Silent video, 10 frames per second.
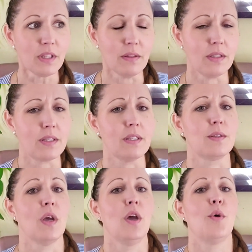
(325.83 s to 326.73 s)
this
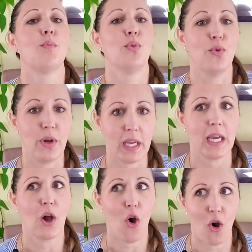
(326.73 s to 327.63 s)
is
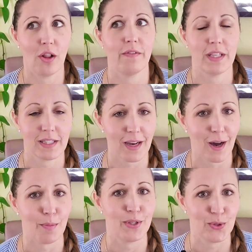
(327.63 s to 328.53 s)
bringing all of this
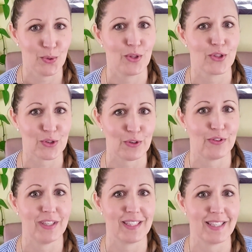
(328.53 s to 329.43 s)
up to the
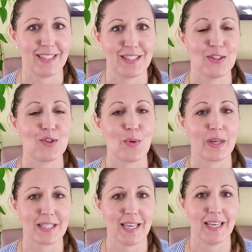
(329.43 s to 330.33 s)
surface. And this is so
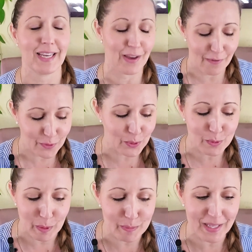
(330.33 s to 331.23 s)
exciting. I have
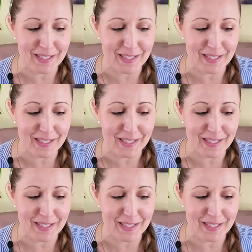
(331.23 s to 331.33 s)
goosebumps